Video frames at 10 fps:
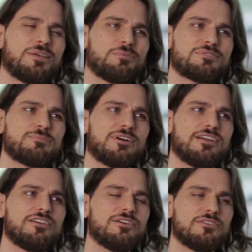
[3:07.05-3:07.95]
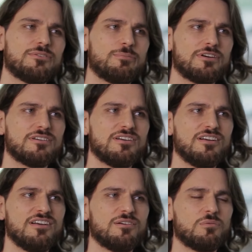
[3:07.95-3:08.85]
He was pretty good, but
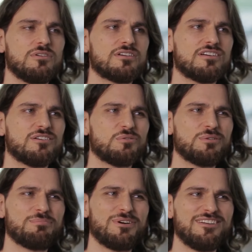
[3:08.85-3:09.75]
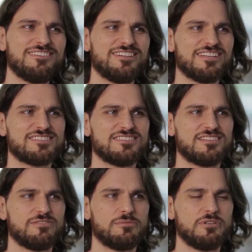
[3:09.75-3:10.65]
look at all the politics and
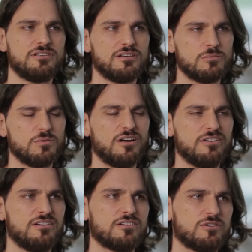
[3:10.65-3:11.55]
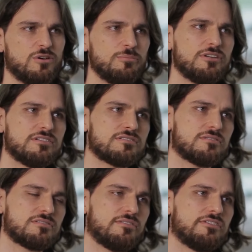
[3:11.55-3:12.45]
stuff. I mean, why are you like a
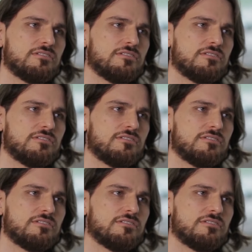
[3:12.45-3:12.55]
communist or something?